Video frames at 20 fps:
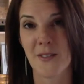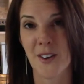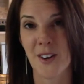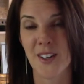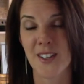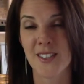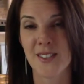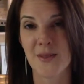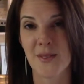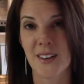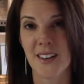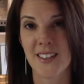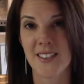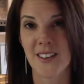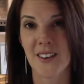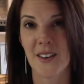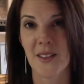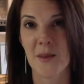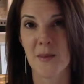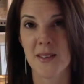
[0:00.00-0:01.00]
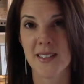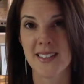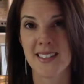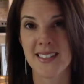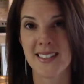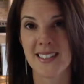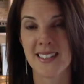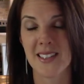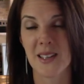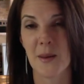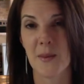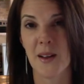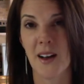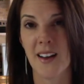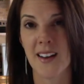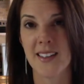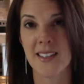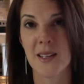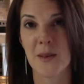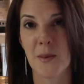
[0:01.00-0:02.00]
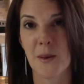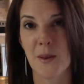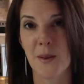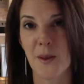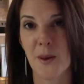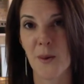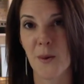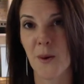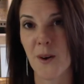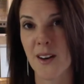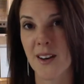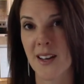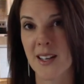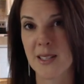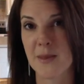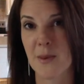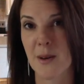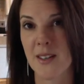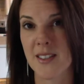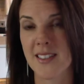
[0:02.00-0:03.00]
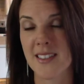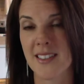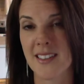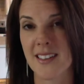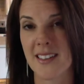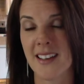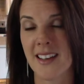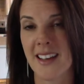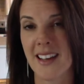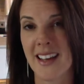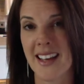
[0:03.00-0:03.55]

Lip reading: first when I started the business because I'm not a typically organized person,